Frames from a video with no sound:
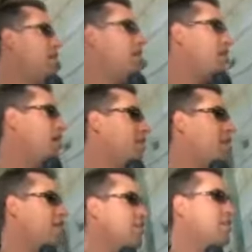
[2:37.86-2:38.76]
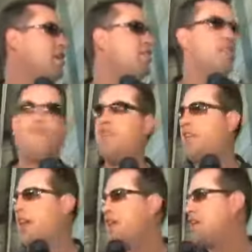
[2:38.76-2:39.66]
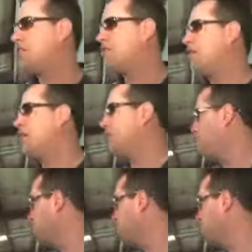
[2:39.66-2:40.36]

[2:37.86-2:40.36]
again, they each and every day you can see here,